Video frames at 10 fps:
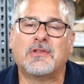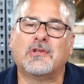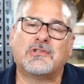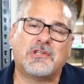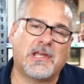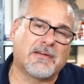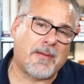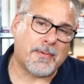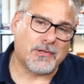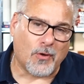They'll sell you
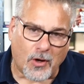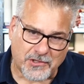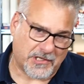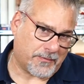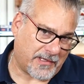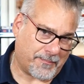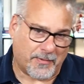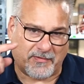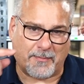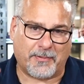rubber dog shit if they
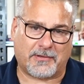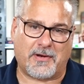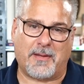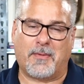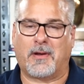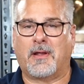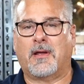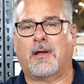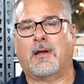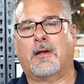put, if they put their name on it. So
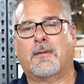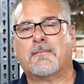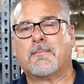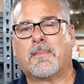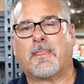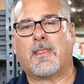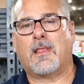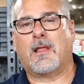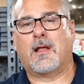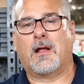they don't care about
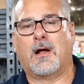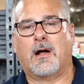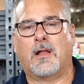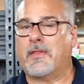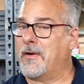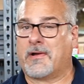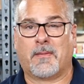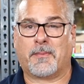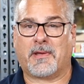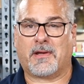mechanics. They don't care
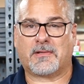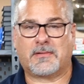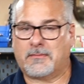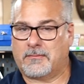about mechanics.